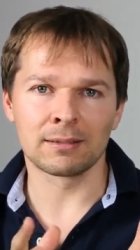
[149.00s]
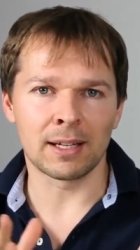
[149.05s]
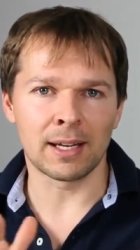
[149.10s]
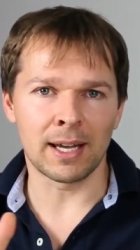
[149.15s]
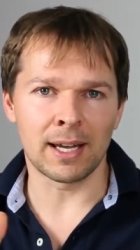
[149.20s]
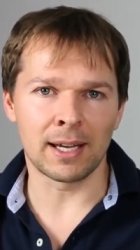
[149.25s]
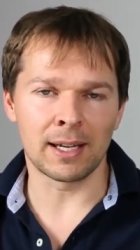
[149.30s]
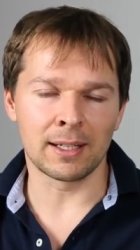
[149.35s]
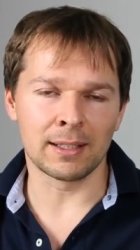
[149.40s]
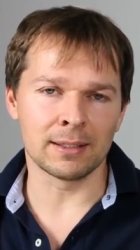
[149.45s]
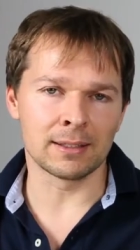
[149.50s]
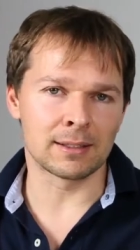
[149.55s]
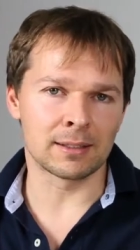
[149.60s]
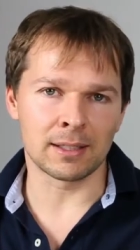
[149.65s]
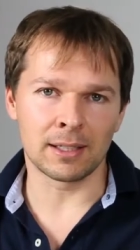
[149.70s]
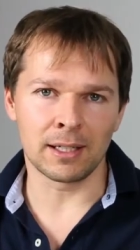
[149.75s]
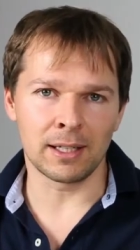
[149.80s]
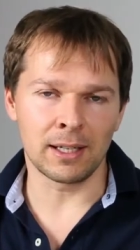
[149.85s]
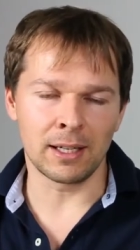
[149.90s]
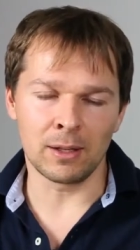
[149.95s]
and
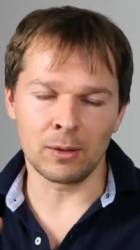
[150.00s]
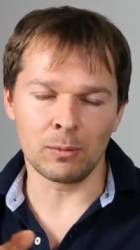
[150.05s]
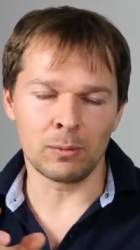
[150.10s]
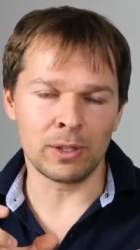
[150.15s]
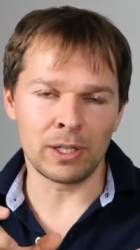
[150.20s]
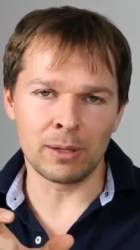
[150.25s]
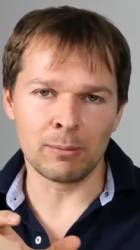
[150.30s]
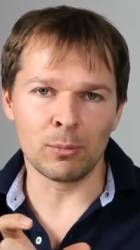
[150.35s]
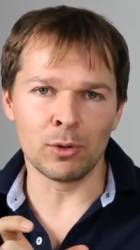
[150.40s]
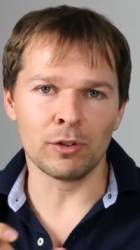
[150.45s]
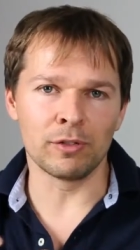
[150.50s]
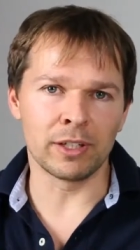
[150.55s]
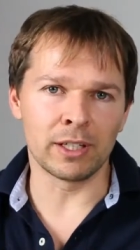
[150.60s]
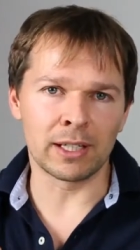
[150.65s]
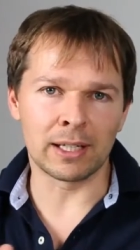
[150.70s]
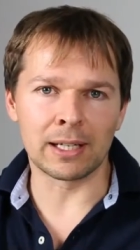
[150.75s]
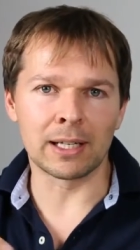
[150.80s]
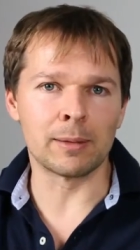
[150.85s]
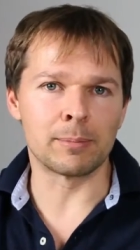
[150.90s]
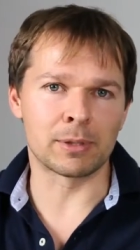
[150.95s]
eh, when you're
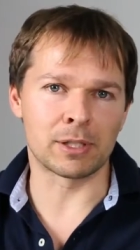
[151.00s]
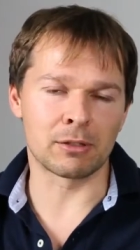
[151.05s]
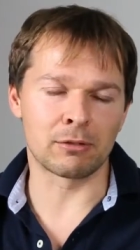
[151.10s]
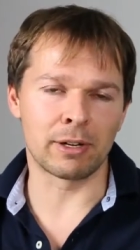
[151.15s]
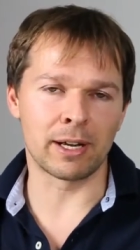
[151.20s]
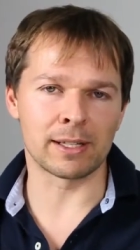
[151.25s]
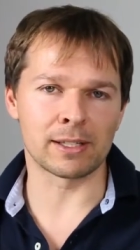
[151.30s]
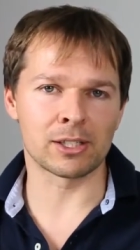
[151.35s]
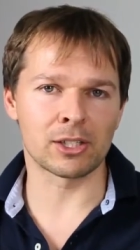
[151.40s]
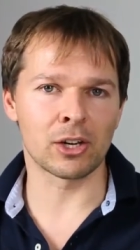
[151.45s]
moving clips around.